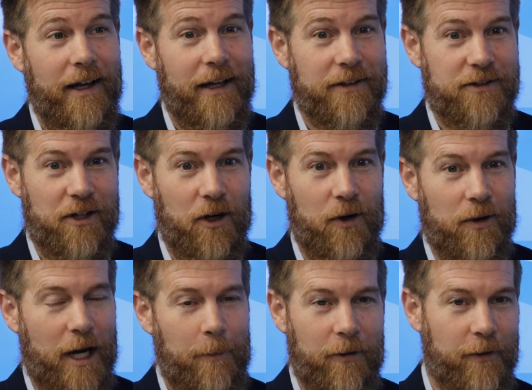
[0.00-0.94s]
And so a
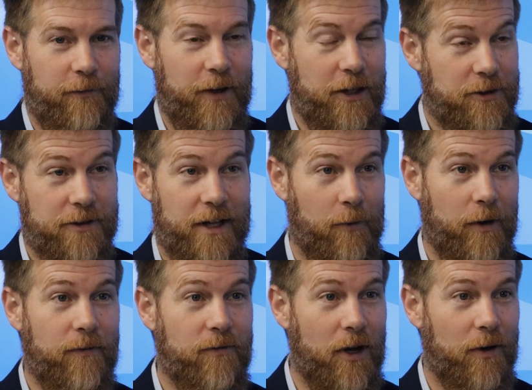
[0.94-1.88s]
couple of the features that
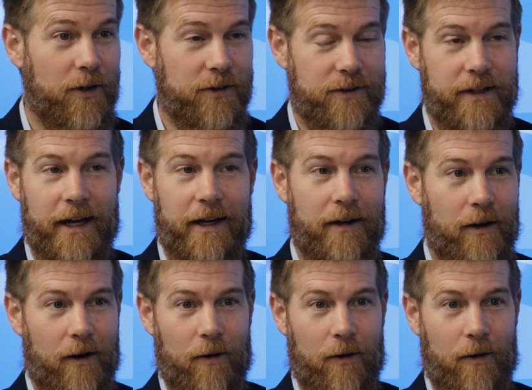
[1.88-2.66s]
we've noticed that